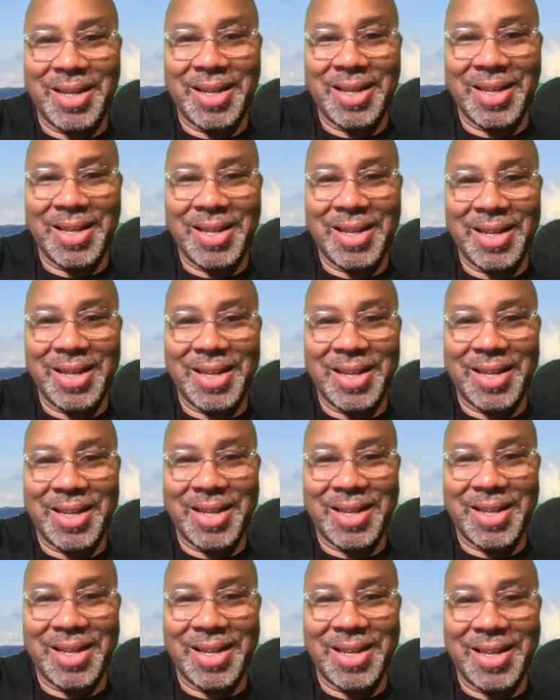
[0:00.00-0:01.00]
Pain, passion,
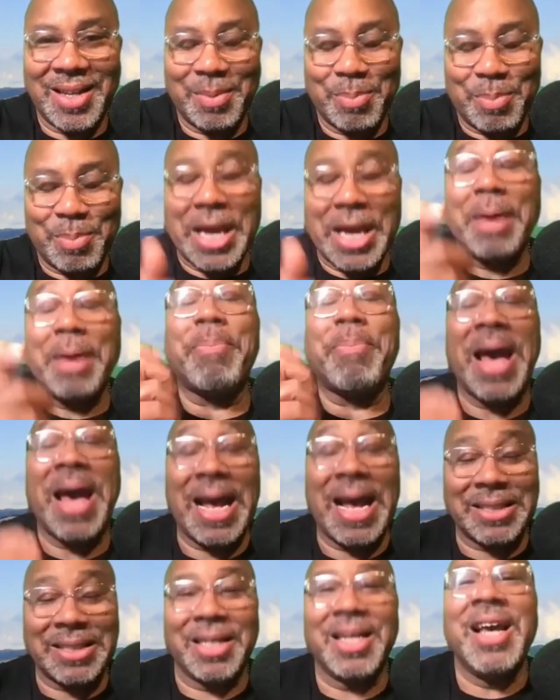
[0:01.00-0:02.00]
purpose. Pain,
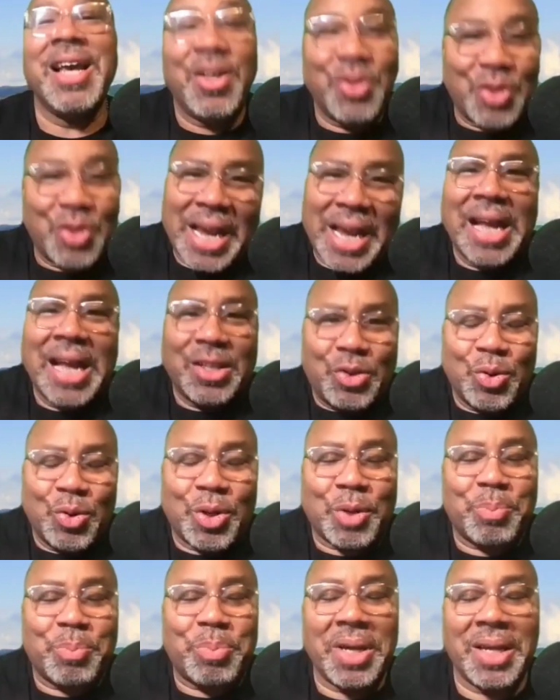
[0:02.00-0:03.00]
passion. So I got two
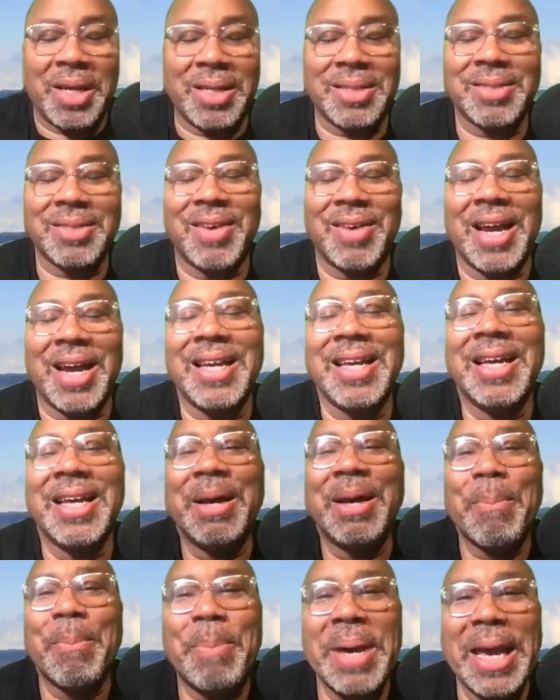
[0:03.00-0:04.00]
of the P's, right?
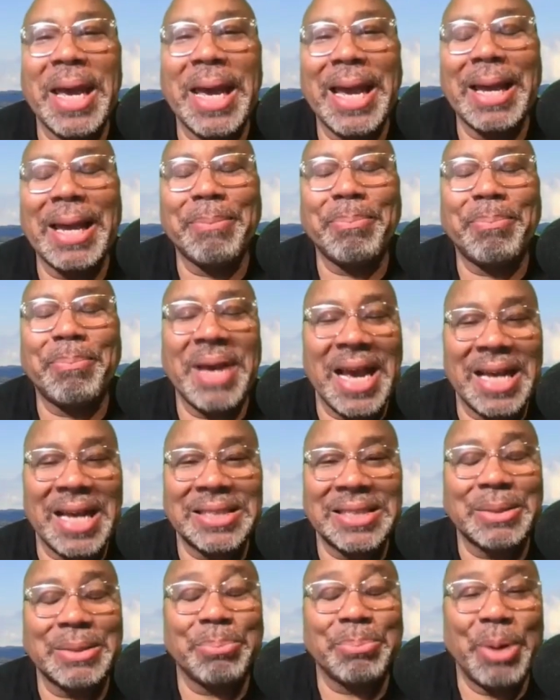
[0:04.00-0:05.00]
Pain,
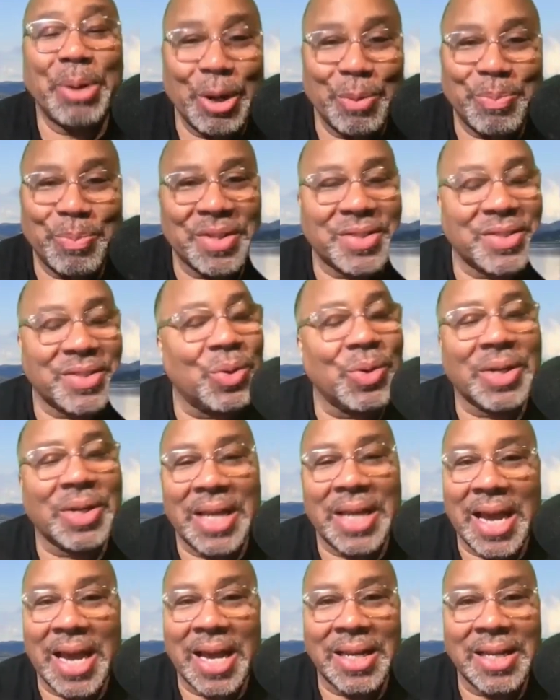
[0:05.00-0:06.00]
passion, purpose. So
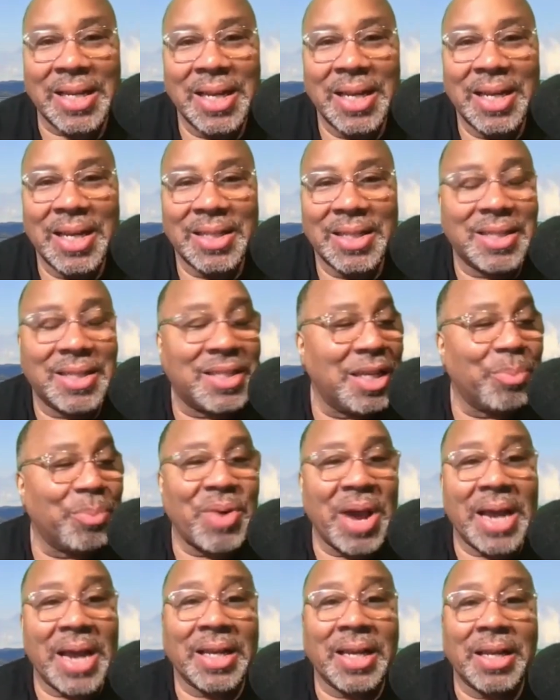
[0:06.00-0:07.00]
glad to see
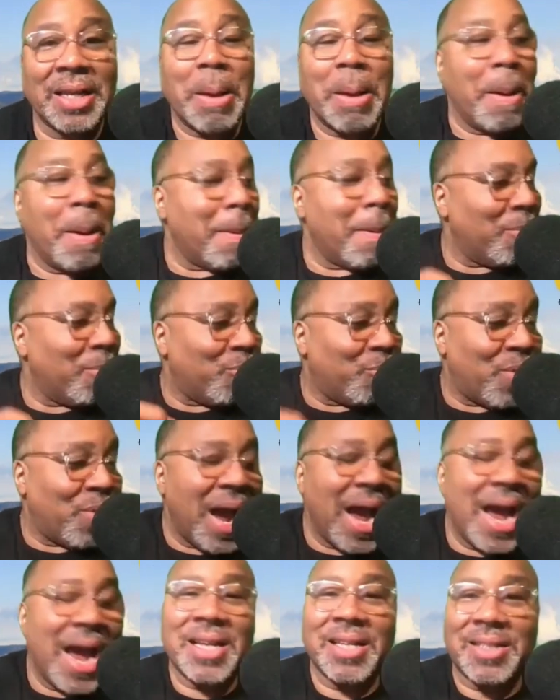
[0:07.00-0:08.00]
Brad again.
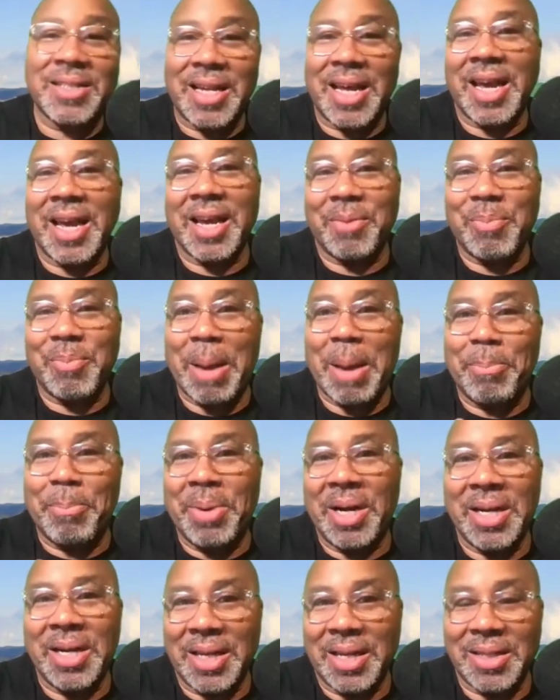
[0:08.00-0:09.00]
Brad is like my
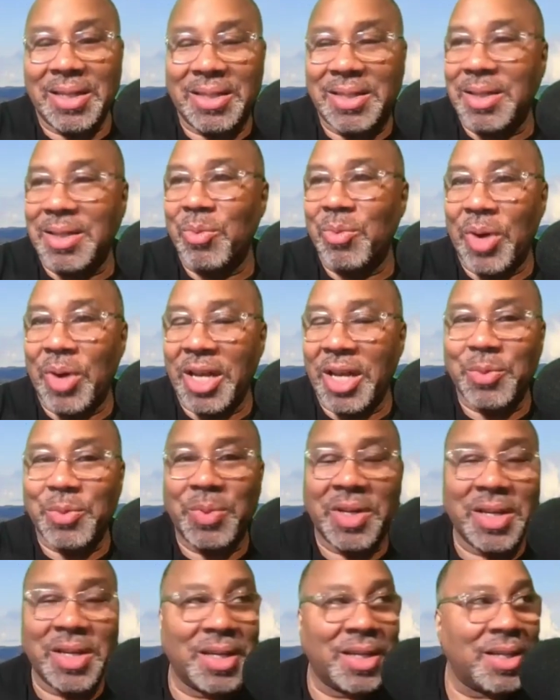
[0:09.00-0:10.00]
buddy in some ways
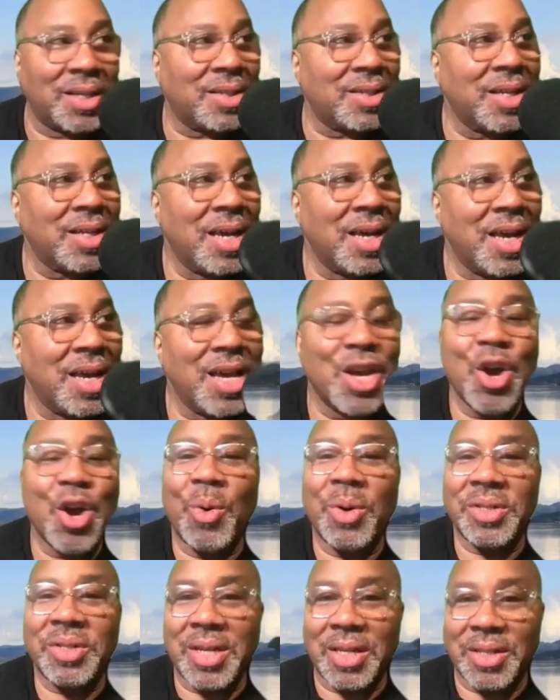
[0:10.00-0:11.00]
because he
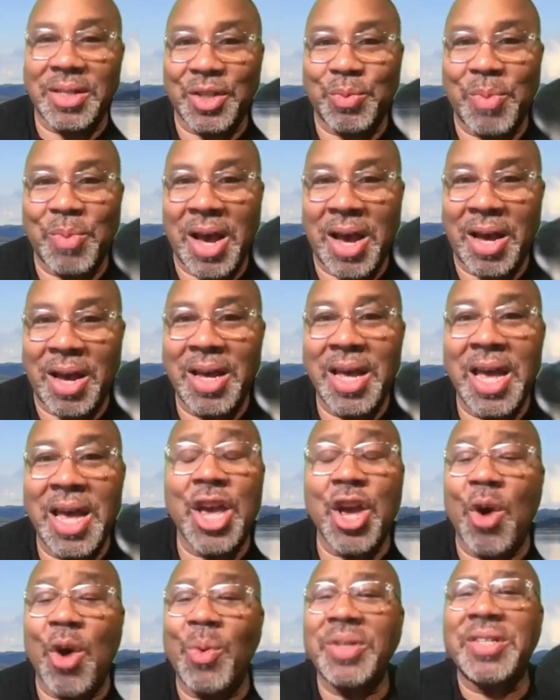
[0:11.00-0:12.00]
always has a smile.
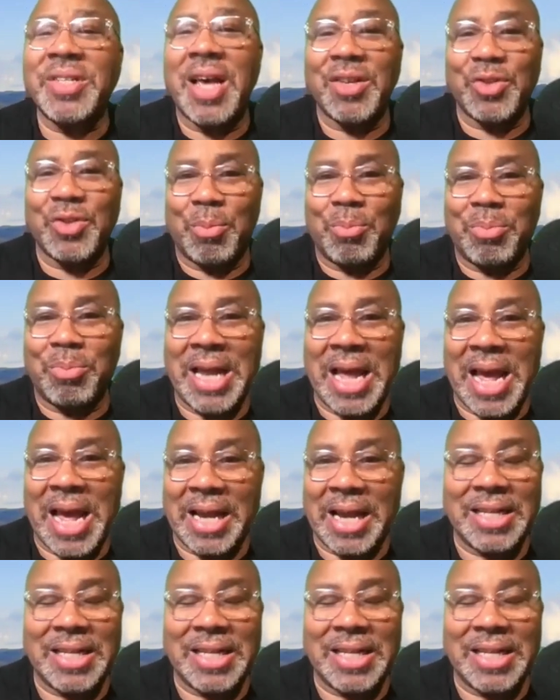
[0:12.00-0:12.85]
He always has on black.